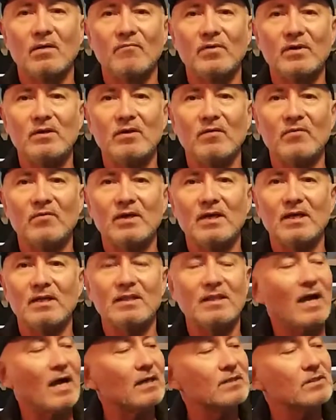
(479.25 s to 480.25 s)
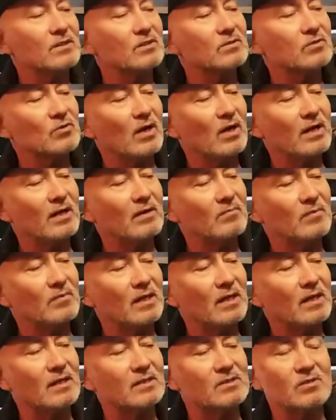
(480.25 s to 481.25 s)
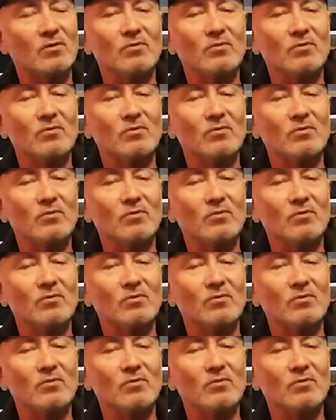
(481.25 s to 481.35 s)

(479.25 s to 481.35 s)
if you get that, just try to get as